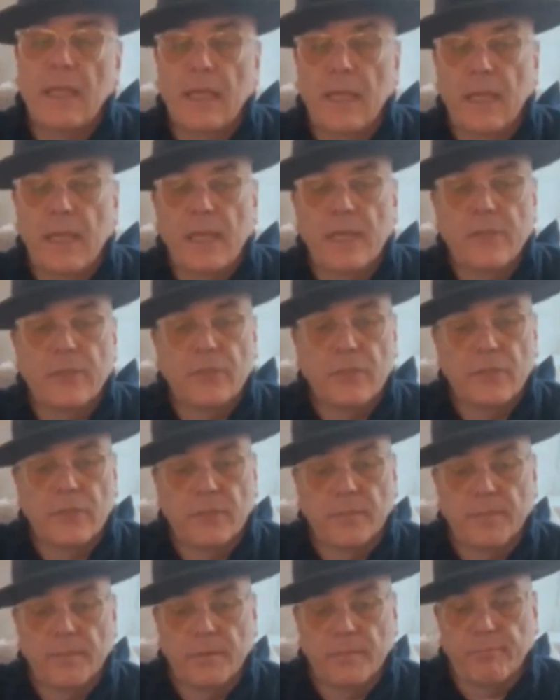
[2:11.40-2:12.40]

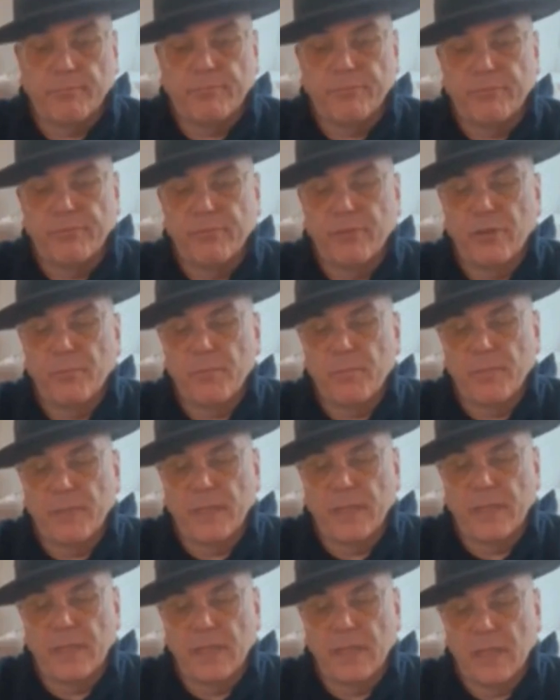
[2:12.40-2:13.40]
It's
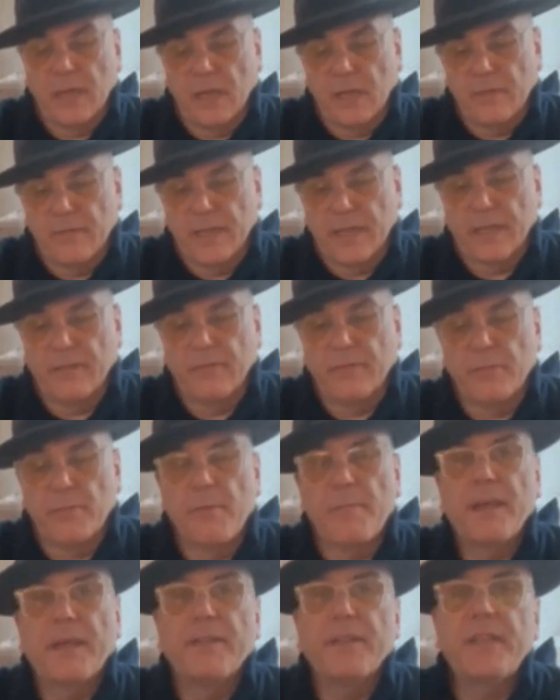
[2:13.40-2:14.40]
probably, I reckon, from
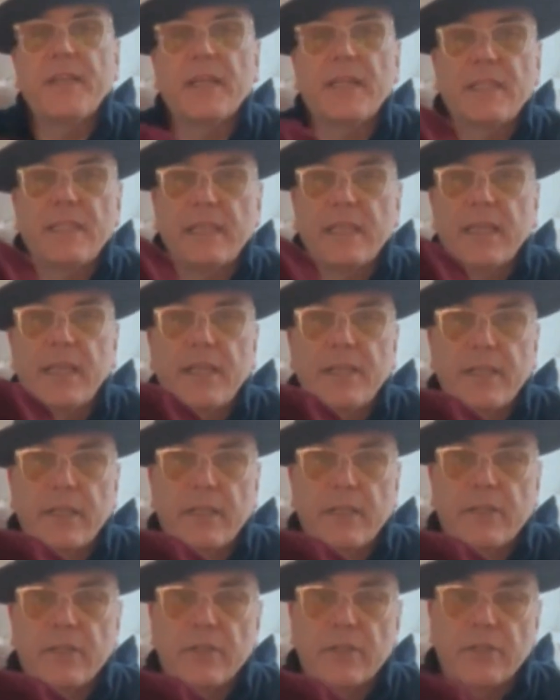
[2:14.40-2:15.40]
about the
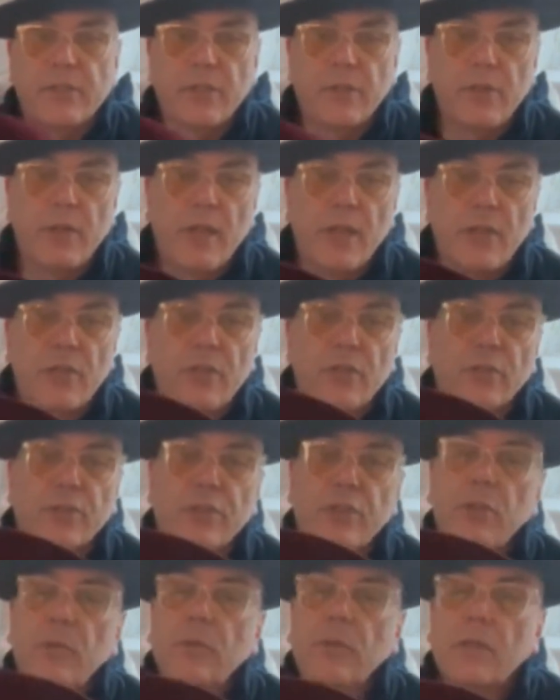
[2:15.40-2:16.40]
1980s, so not too